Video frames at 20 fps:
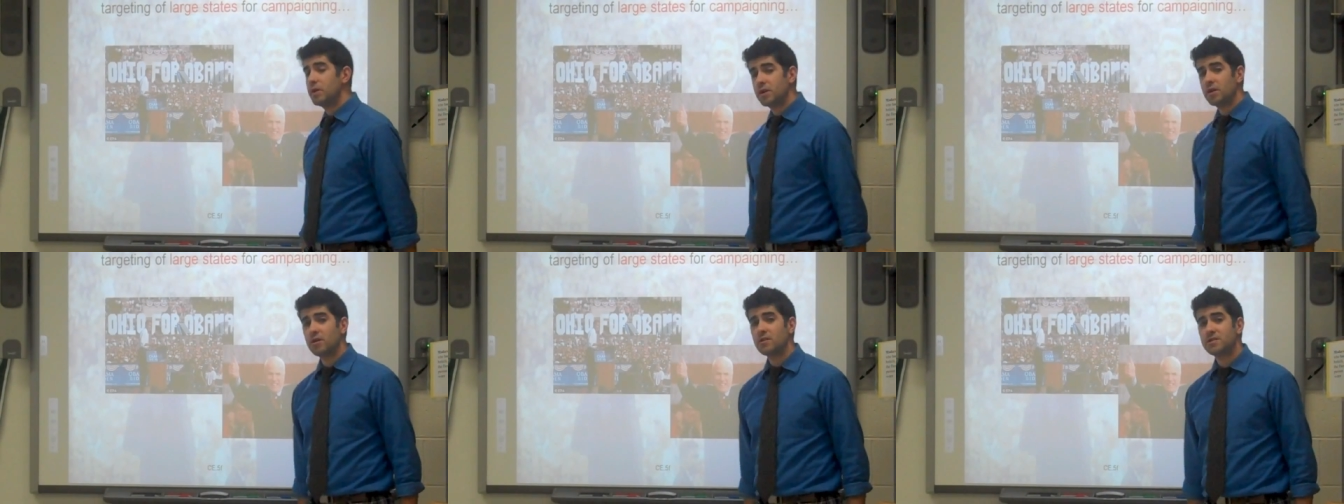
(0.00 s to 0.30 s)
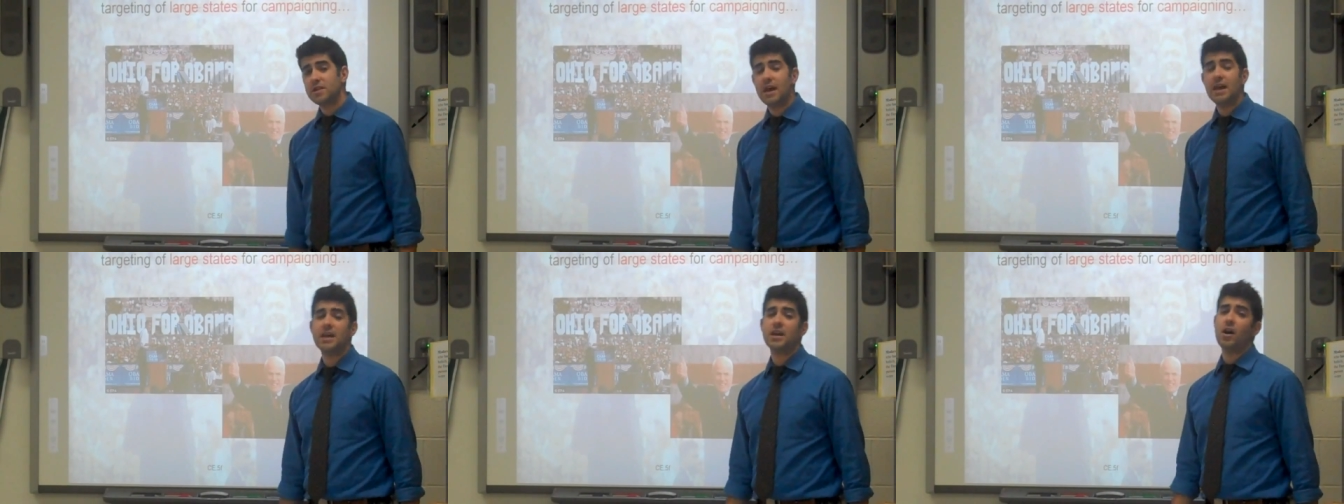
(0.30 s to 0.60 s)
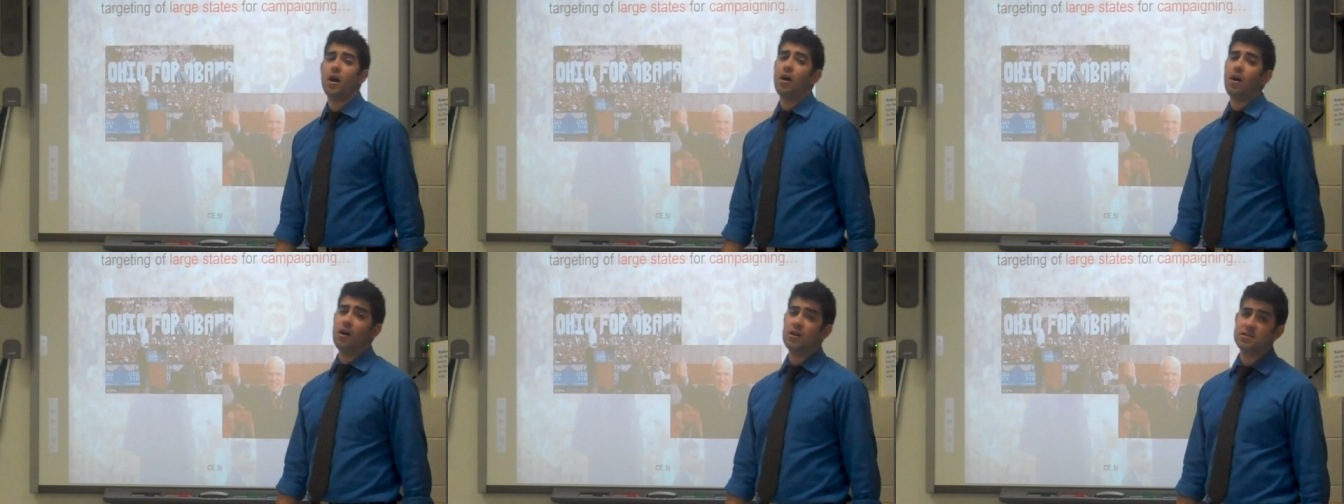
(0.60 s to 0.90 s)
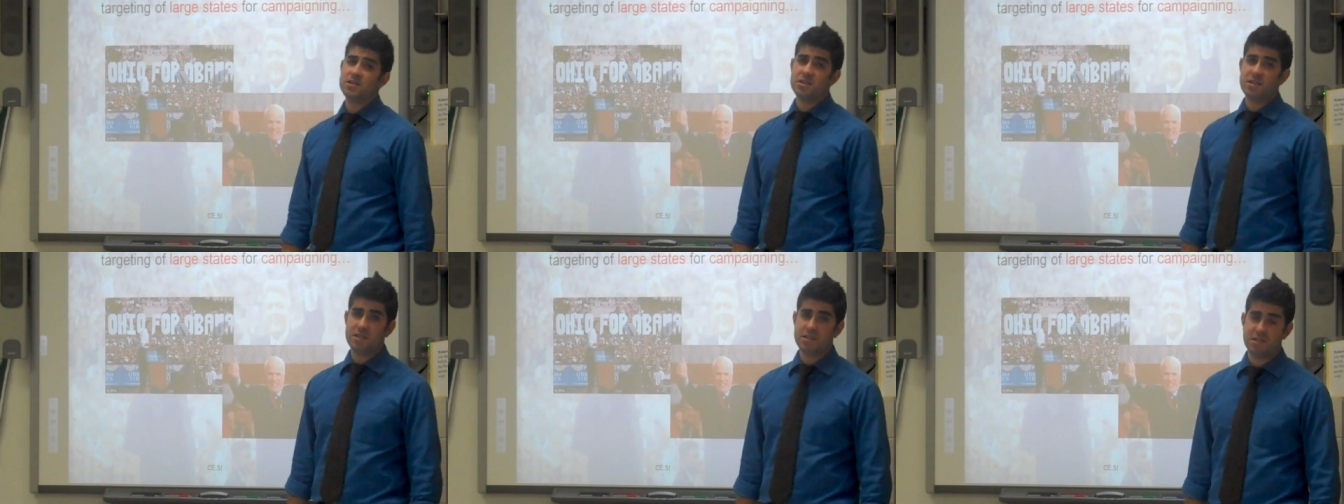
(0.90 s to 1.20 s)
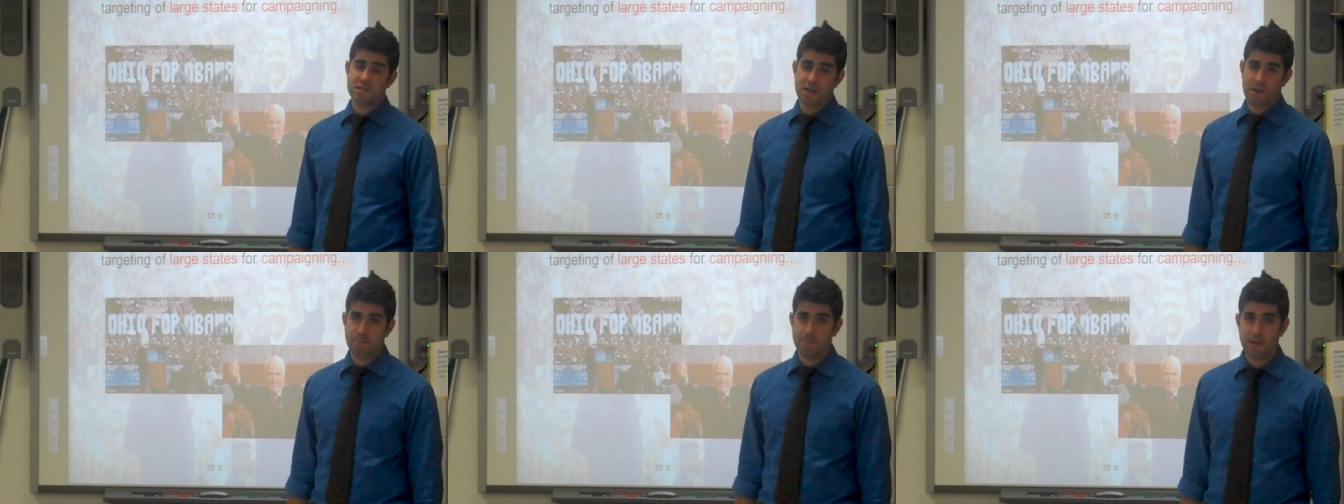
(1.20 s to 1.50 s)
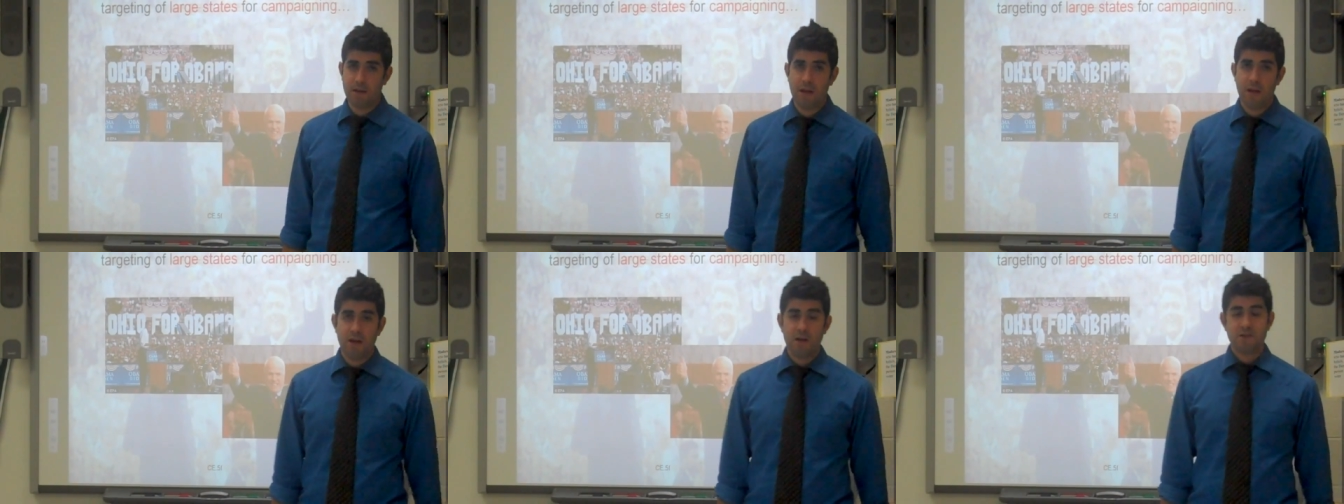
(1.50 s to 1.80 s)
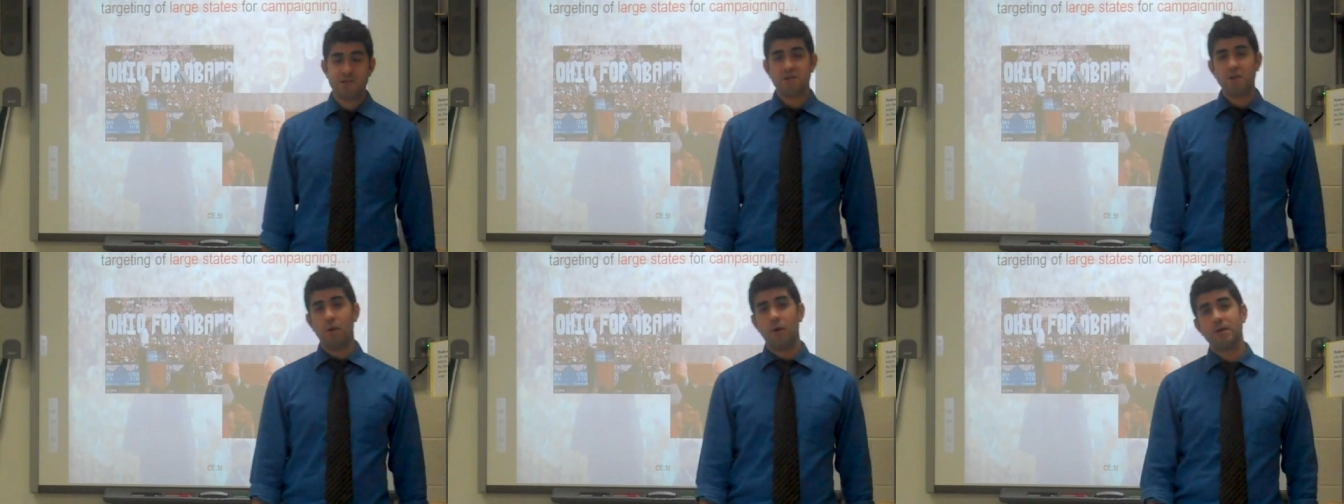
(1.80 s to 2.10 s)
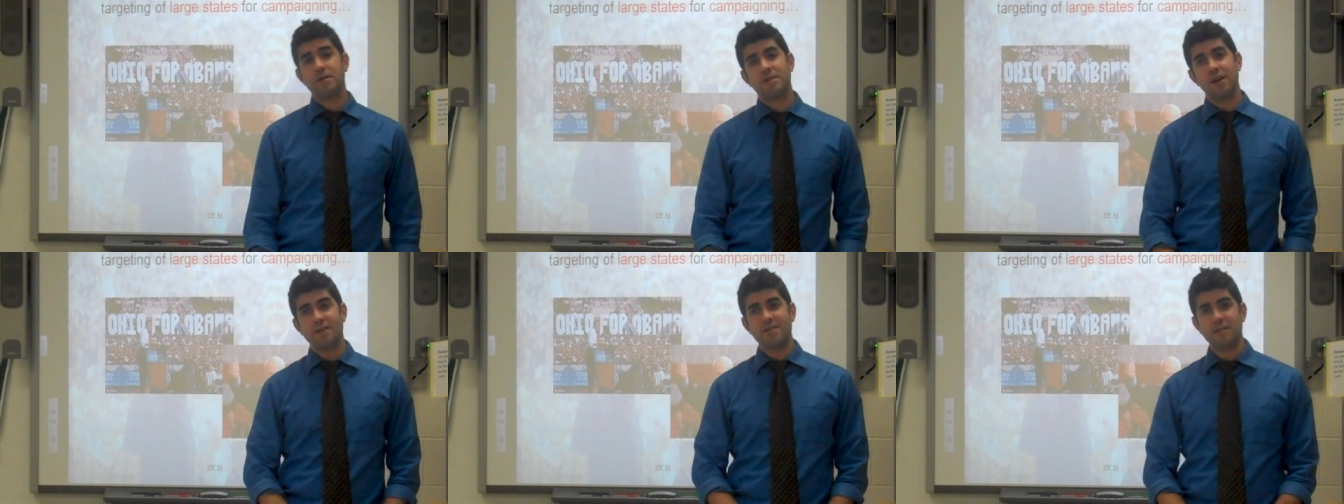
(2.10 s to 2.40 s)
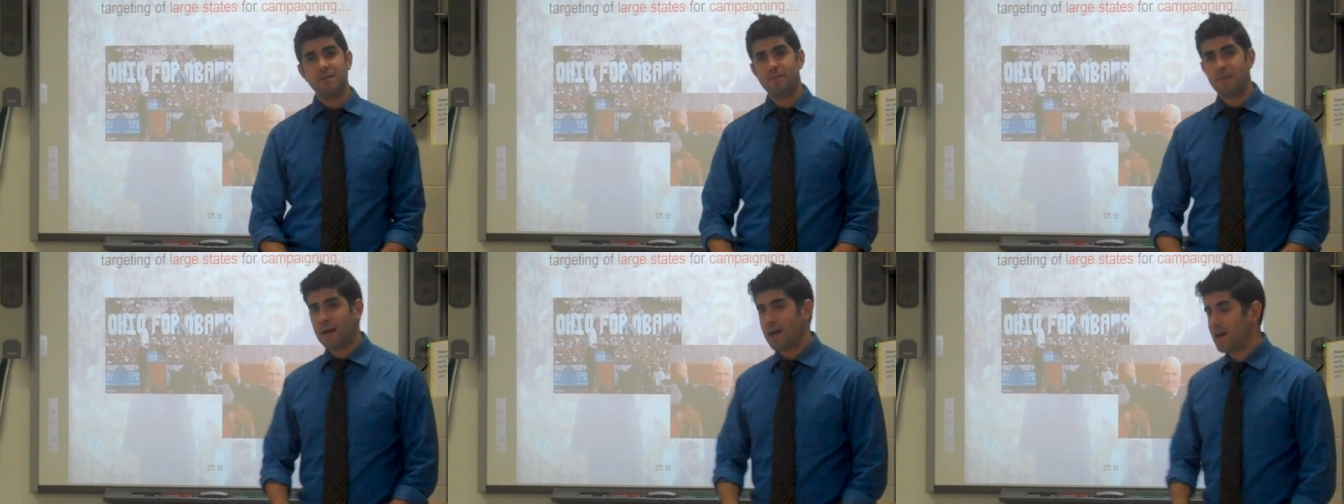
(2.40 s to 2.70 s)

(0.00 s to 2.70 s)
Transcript: winner-take-all system. So it doesn't